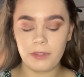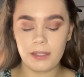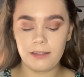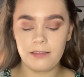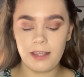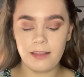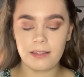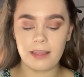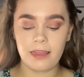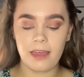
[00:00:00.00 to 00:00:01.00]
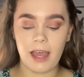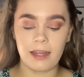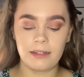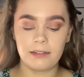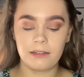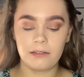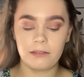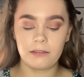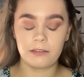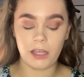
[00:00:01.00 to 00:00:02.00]
since that
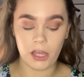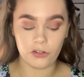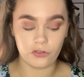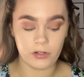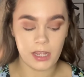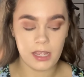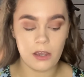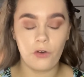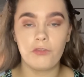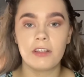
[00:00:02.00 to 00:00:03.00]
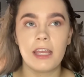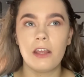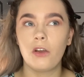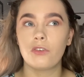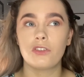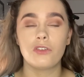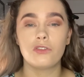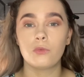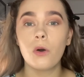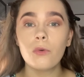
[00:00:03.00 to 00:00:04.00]
surgery, he got so
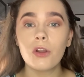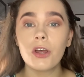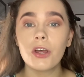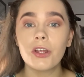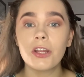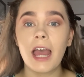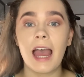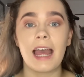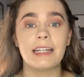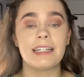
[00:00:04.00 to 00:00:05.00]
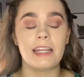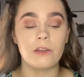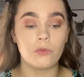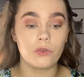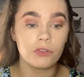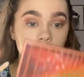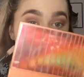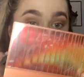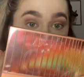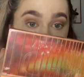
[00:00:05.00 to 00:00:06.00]
swollen, and he was
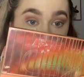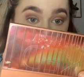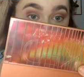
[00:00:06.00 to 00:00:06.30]
just